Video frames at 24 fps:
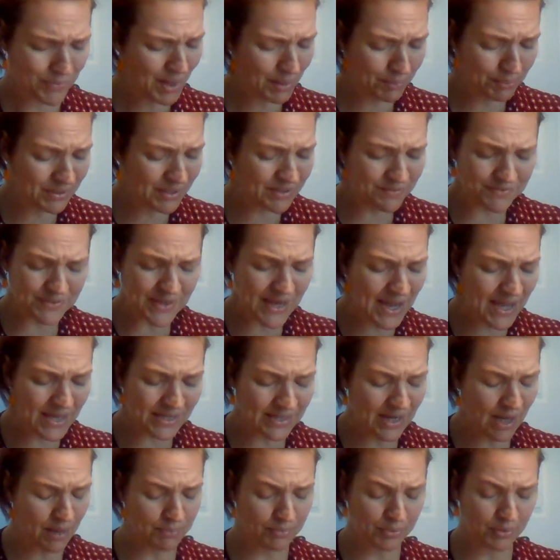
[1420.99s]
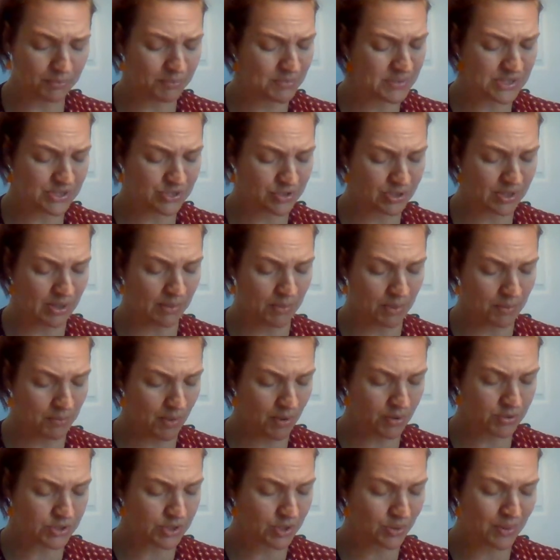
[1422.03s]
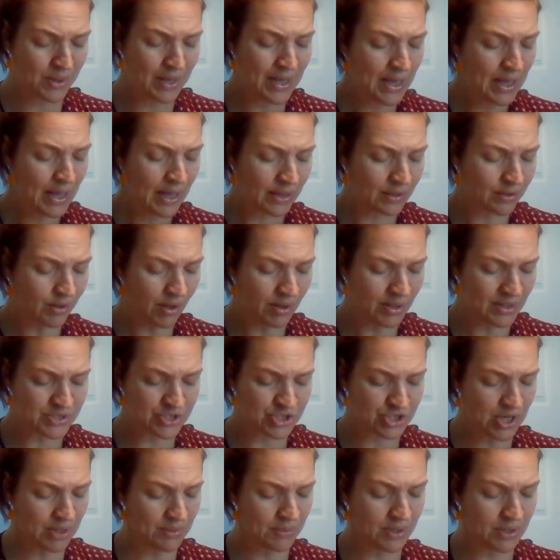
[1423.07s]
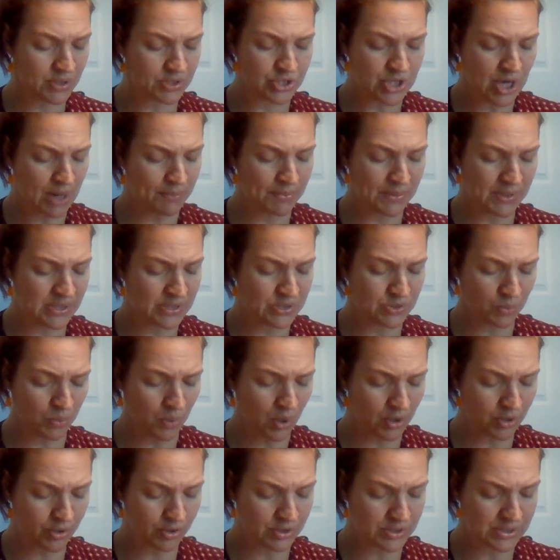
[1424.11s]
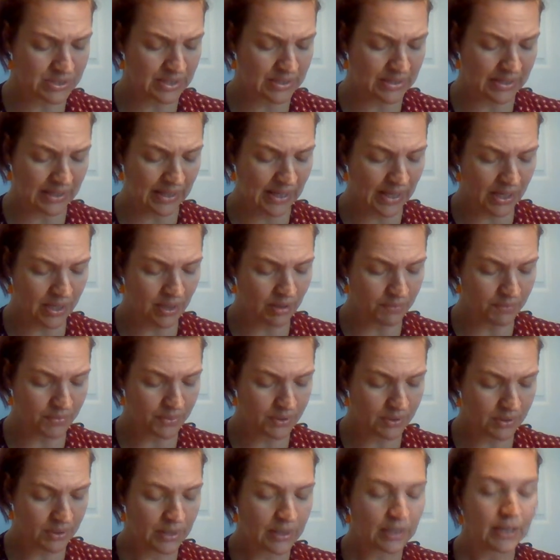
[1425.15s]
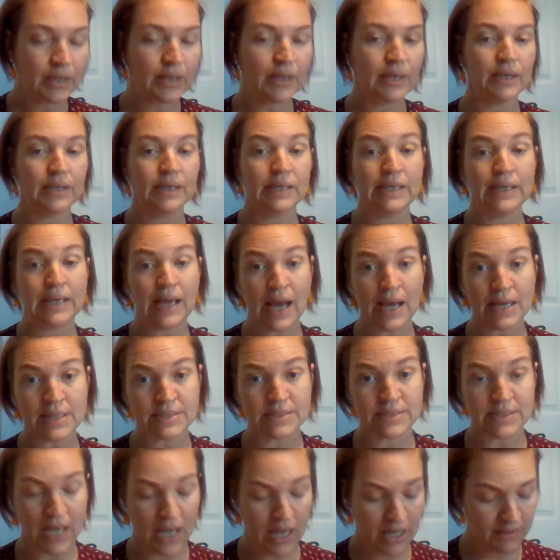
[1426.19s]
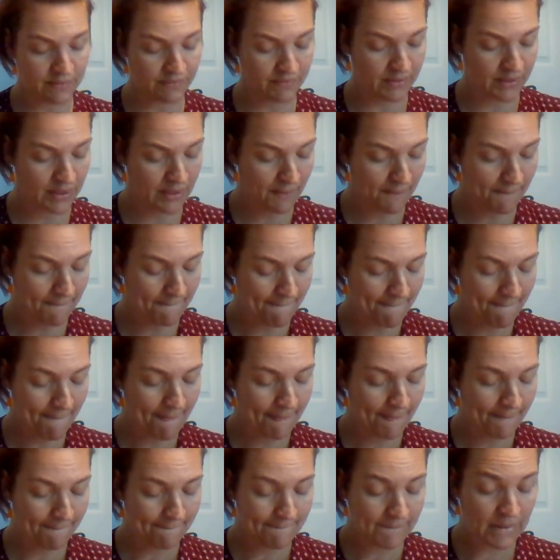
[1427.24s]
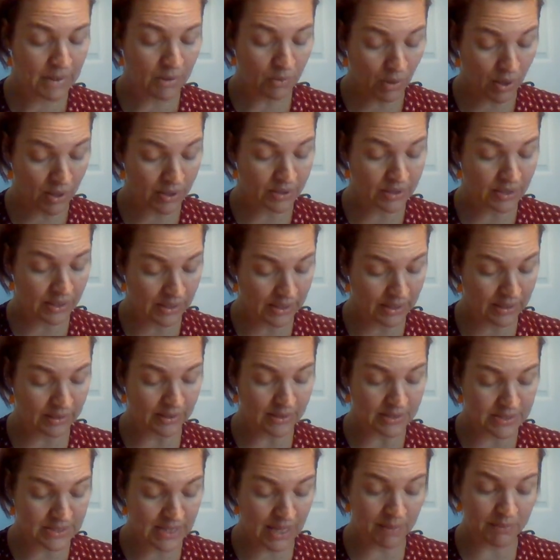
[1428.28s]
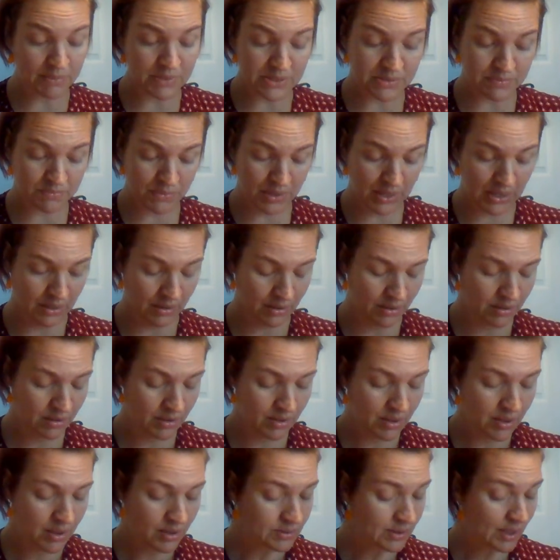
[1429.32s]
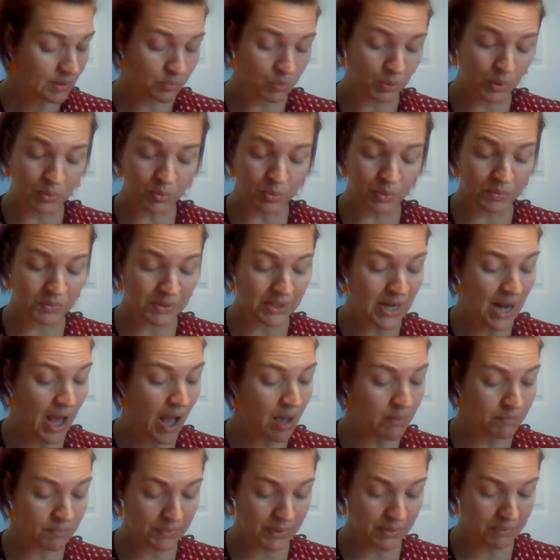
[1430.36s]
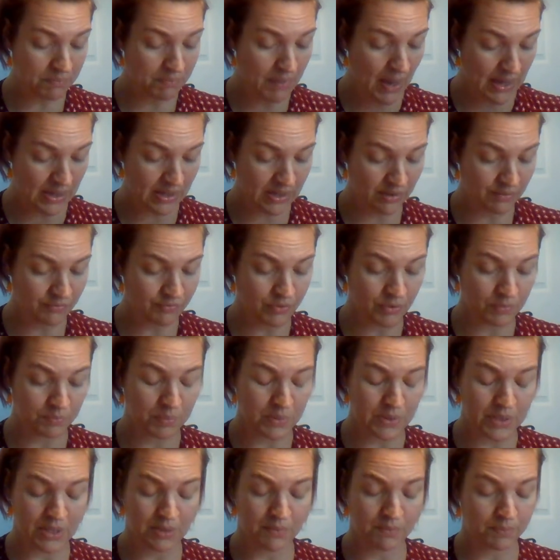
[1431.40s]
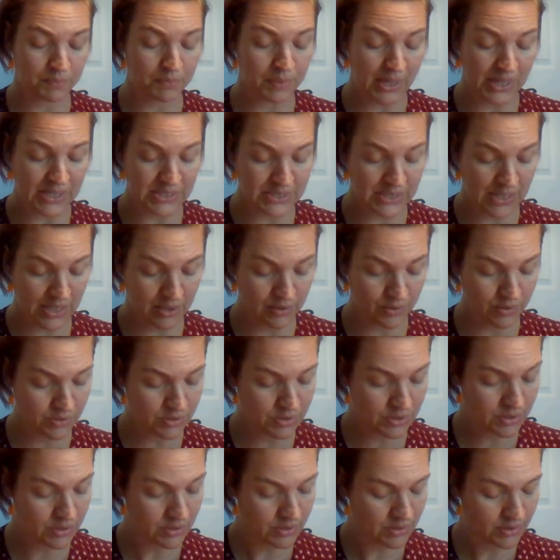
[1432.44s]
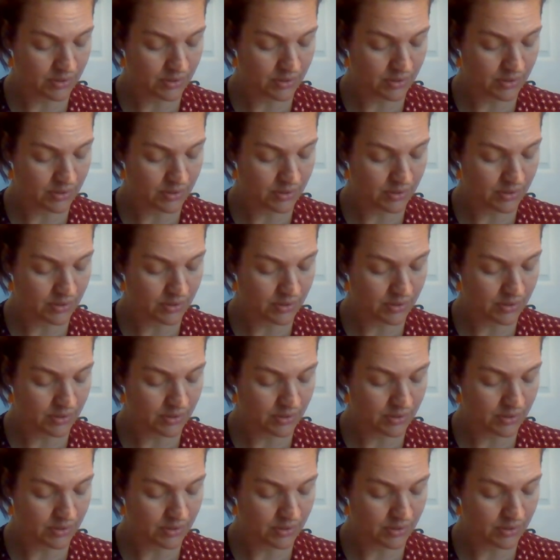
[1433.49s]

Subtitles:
But if they had not put Mr. Yamamoto and all his Japanese workers in the camp, yes, Ivy, you are thinking the same as me, and we would not be begging for braceros.